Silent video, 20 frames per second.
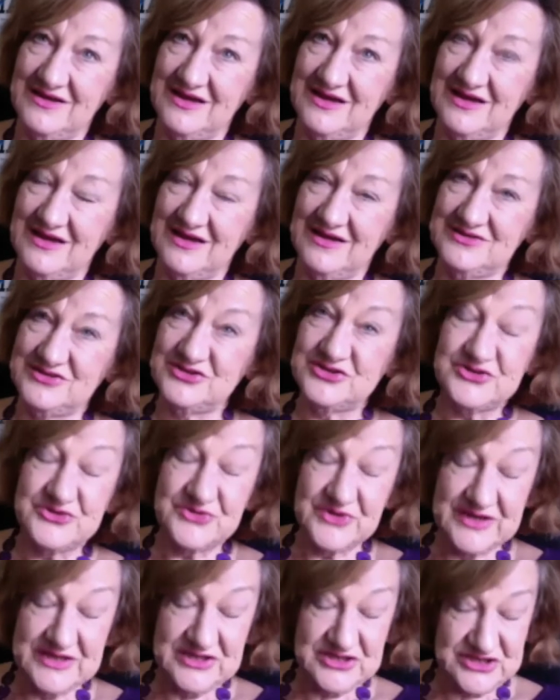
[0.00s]

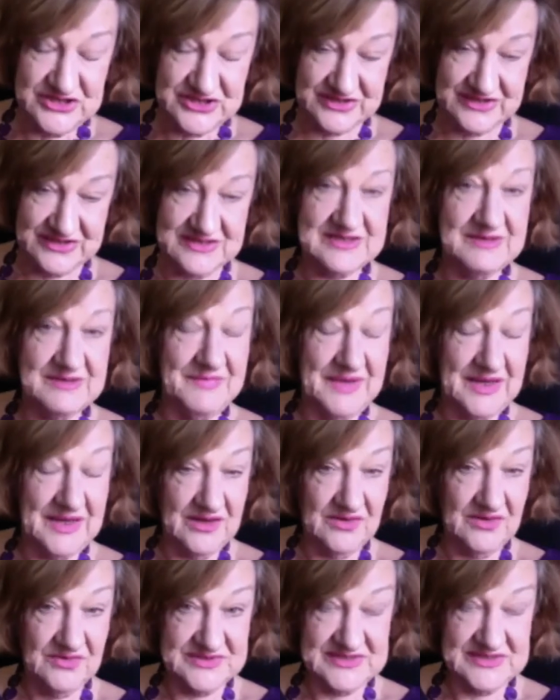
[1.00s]
stringent
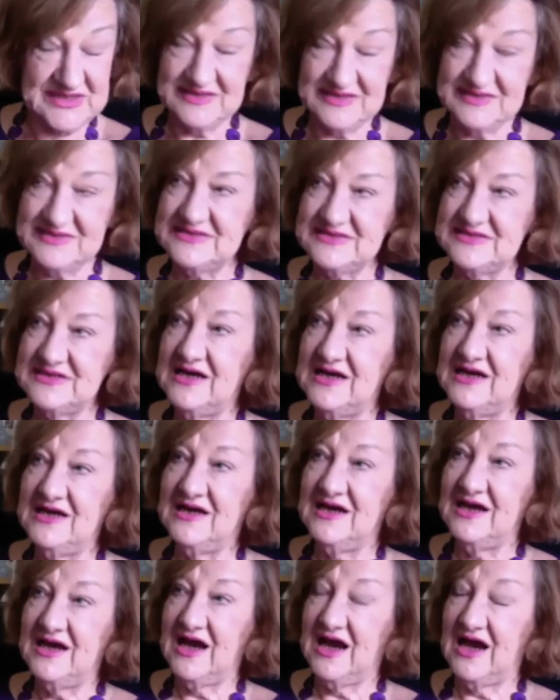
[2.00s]
medical test.
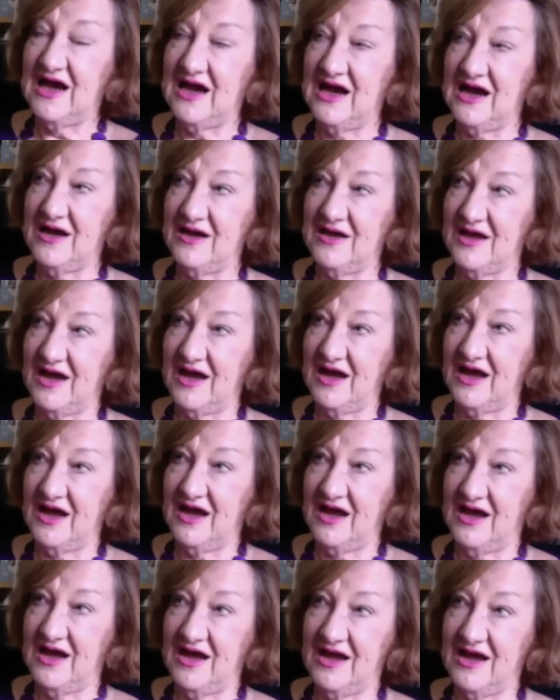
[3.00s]

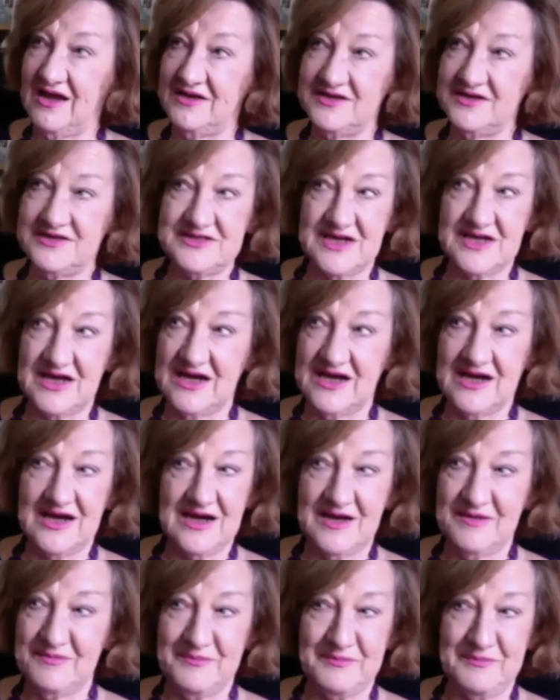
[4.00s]
And
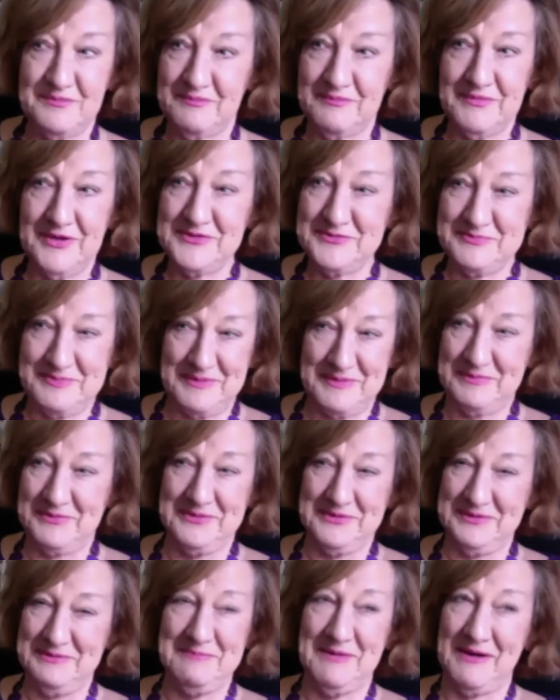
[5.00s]
most people
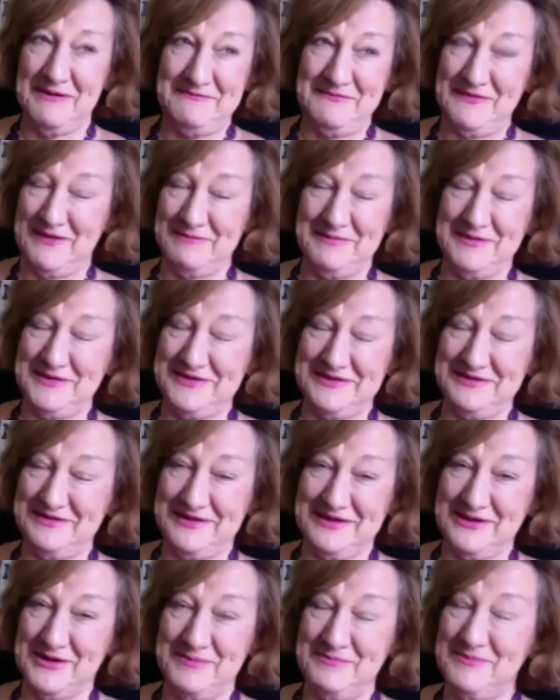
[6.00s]
in my family didn't
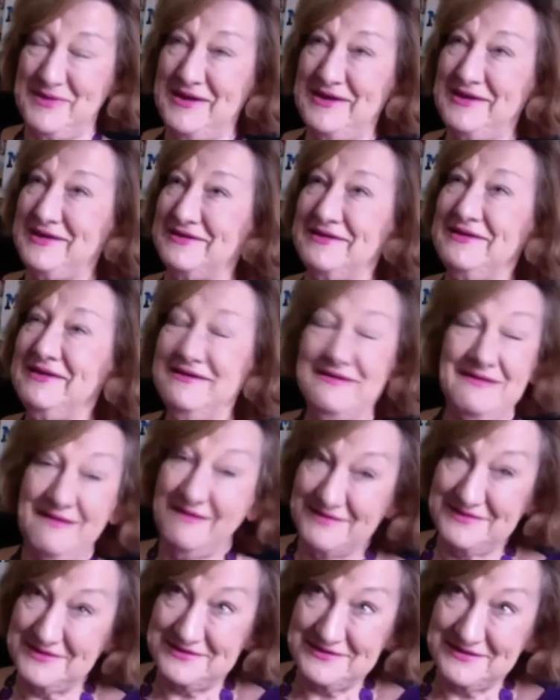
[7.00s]
think I'd make it. I
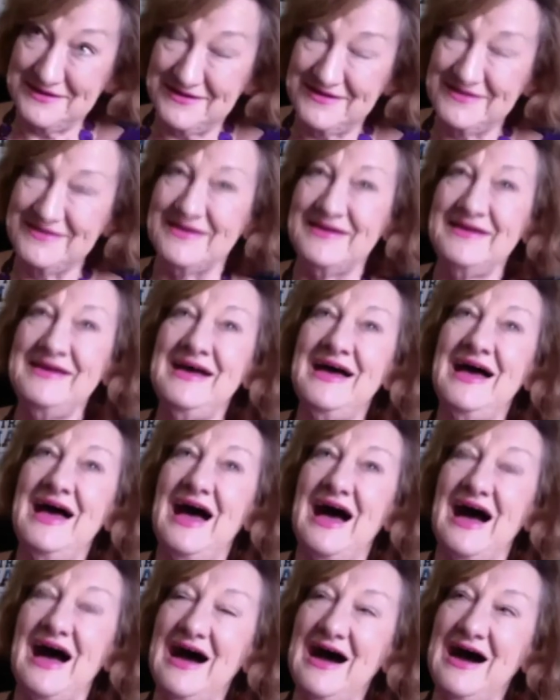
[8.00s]
didn't either.
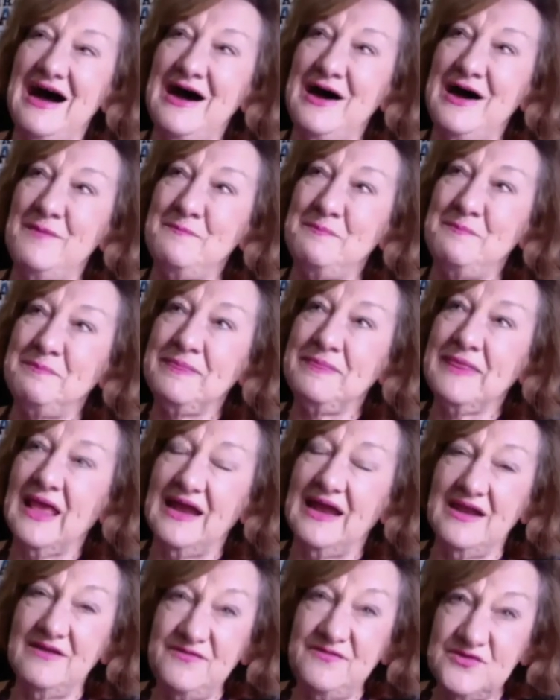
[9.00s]
And
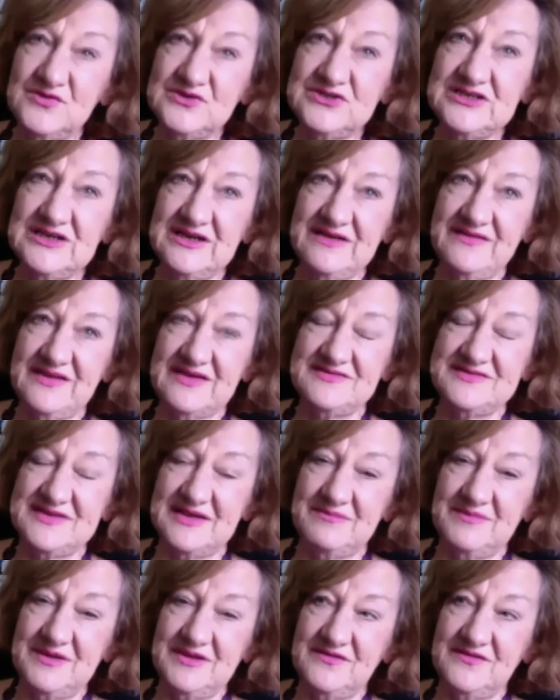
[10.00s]
unfortunately, they sent me